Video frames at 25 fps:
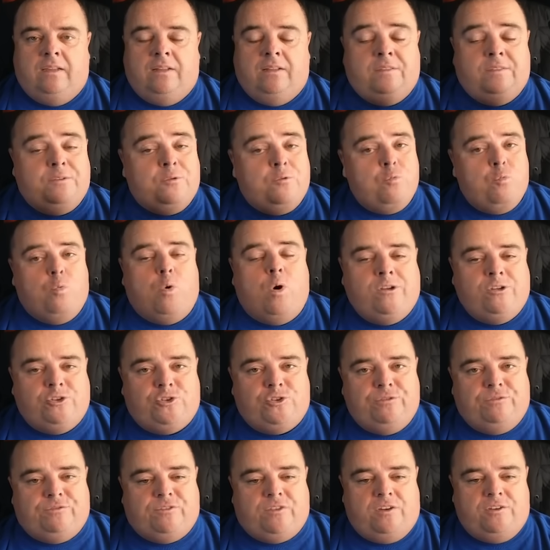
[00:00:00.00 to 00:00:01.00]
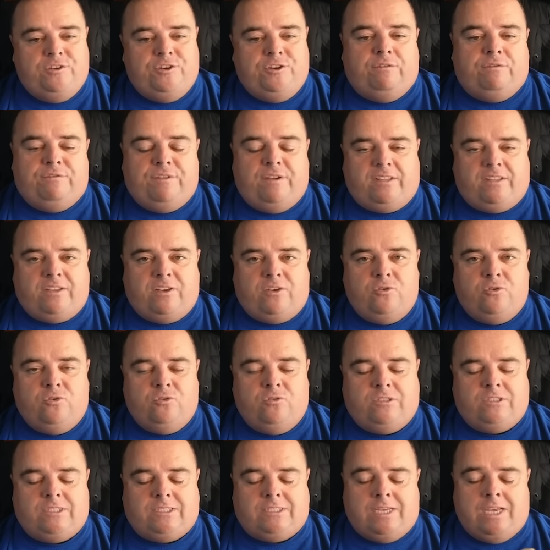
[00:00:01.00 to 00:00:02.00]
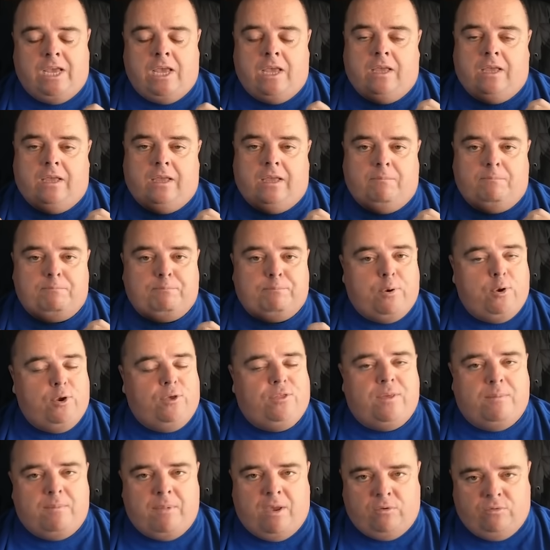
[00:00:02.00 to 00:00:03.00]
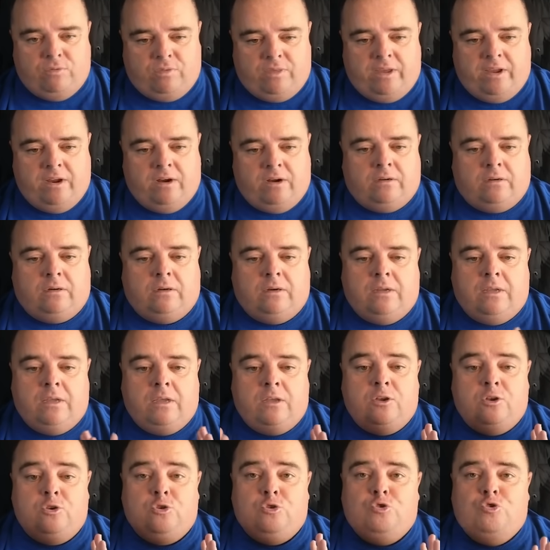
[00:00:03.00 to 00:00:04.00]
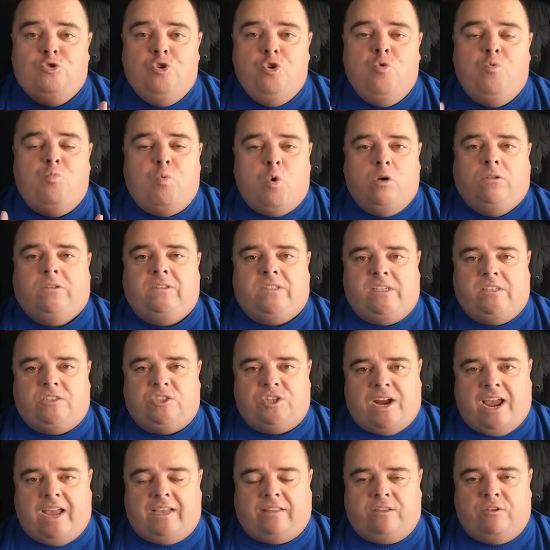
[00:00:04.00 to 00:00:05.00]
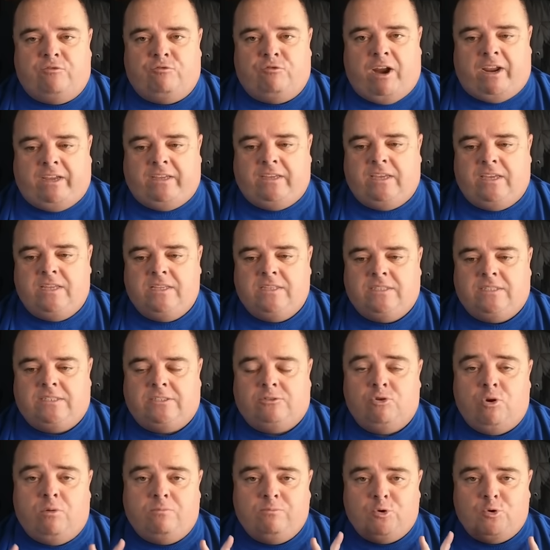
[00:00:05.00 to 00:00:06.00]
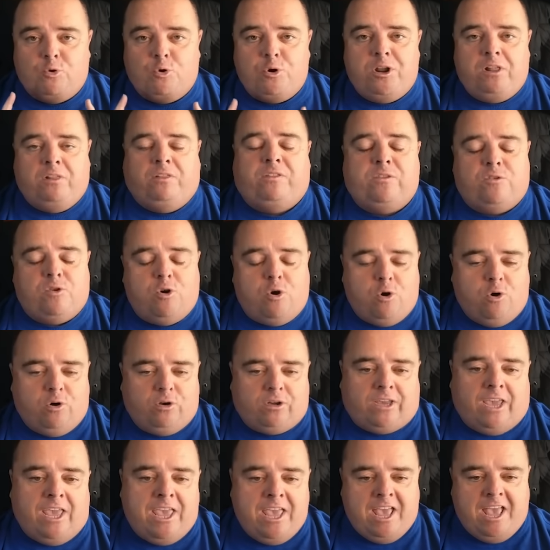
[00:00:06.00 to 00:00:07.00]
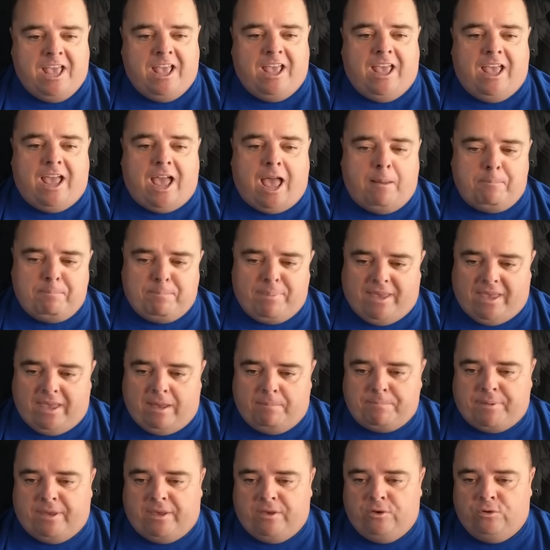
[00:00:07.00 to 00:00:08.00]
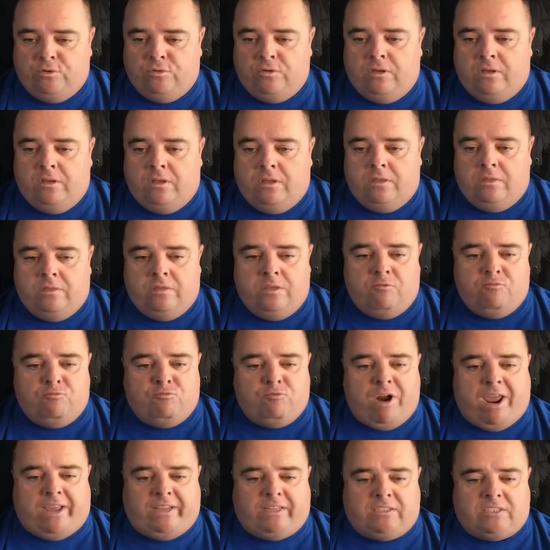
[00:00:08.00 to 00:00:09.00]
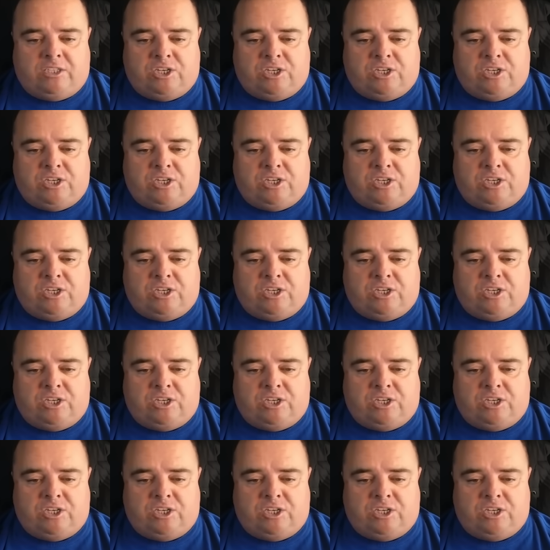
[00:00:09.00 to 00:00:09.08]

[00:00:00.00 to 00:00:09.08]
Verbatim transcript: Now, once you've done your videos, put them out there, you want to track the rankings. So I'm going to talk a bit about the rank